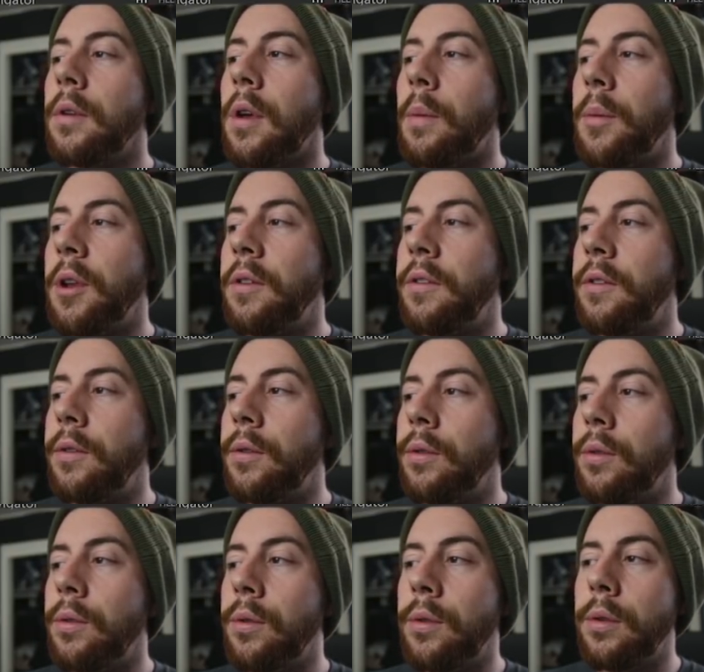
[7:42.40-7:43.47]
I'm going to
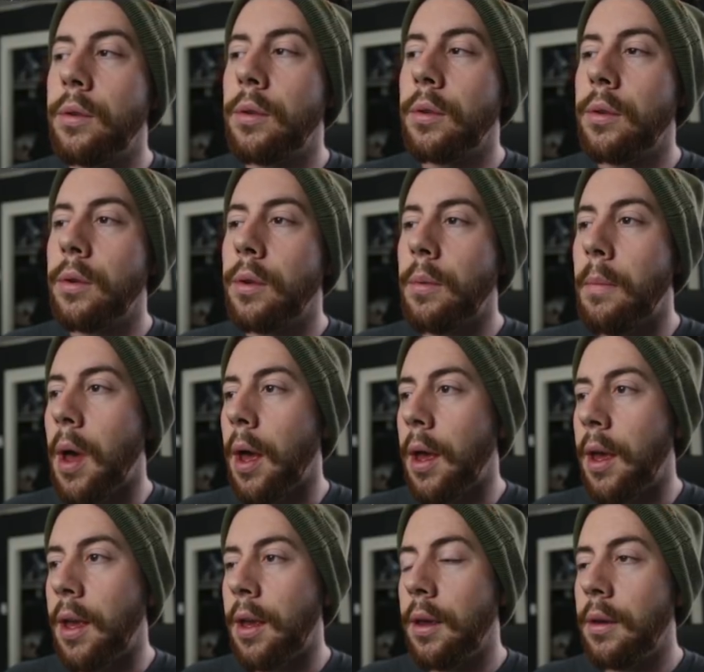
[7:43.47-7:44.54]
do
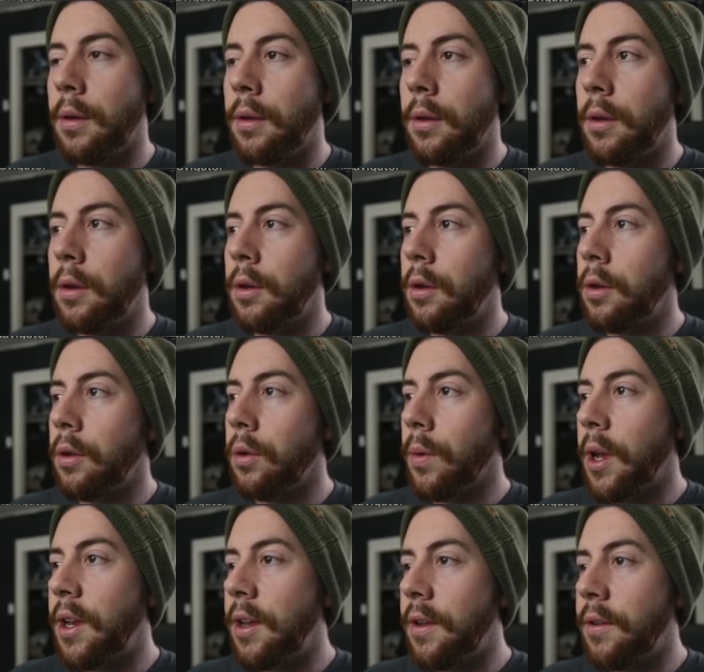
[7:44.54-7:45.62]
my
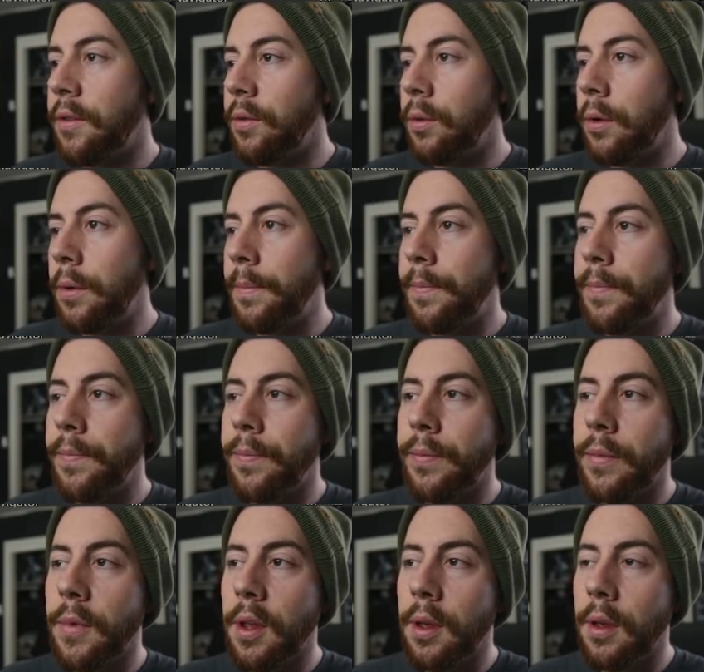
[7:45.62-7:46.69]
gradient tool,
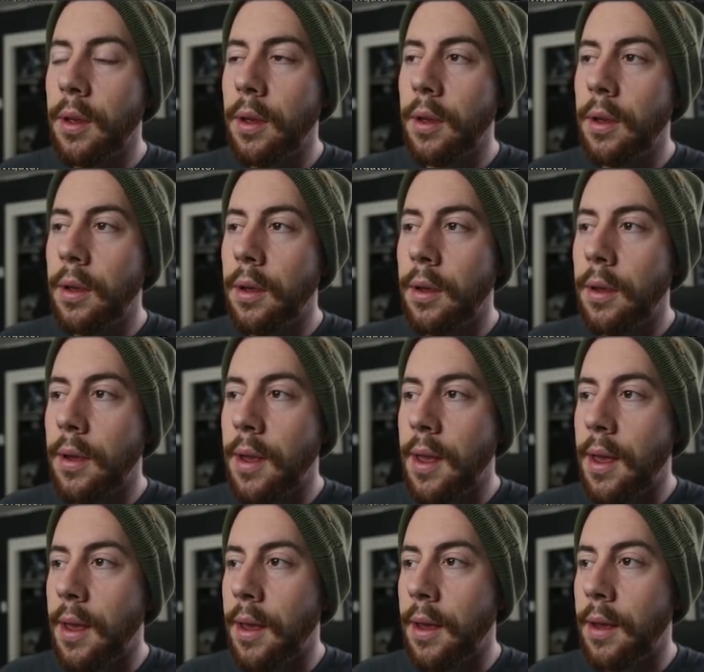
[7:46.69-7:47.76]

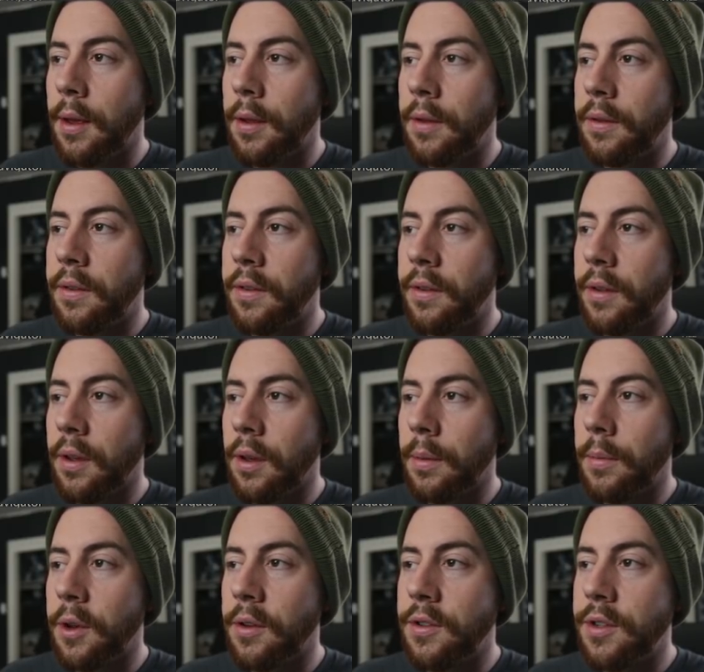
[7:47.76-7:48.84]
and
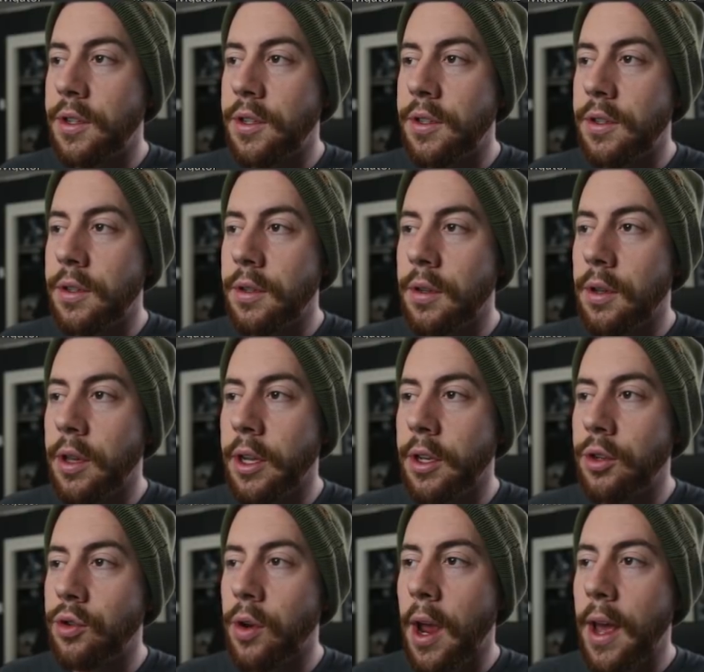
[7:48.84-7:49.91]
I'm going to just click
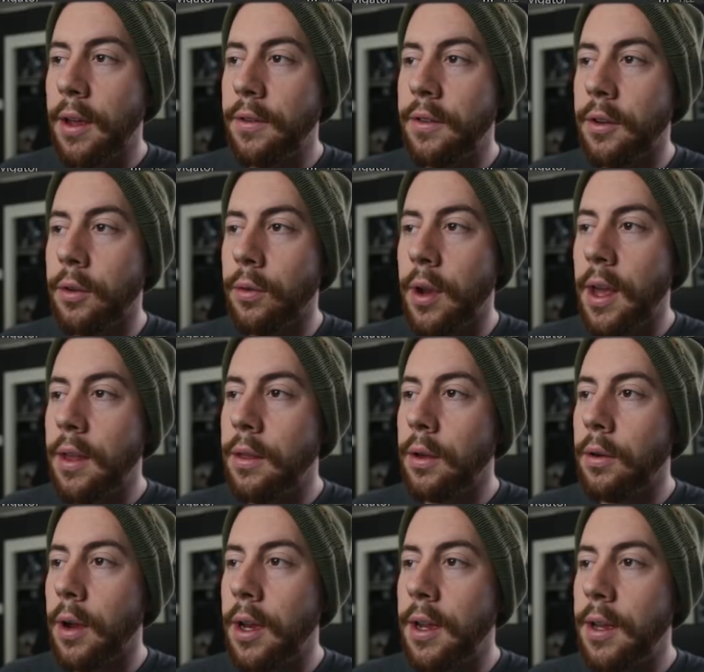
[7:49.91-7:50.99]
and drag to create the
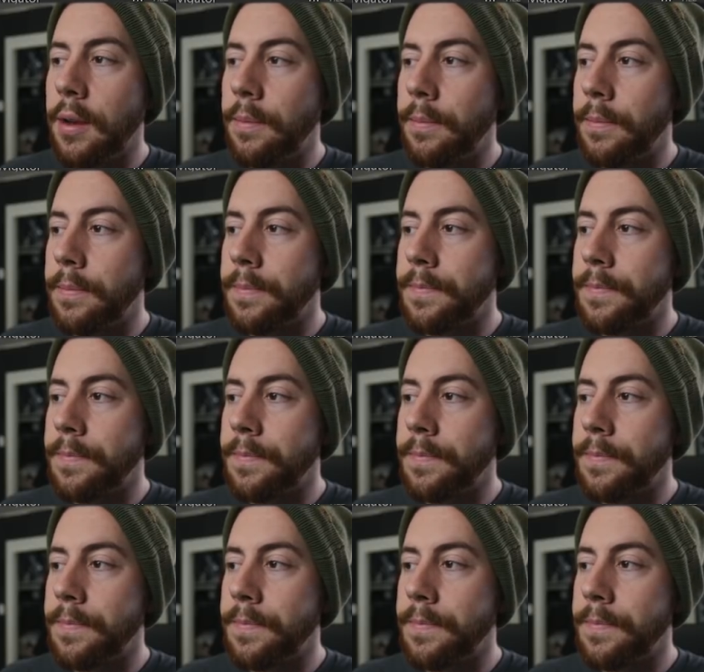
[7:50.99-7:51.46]
gradient.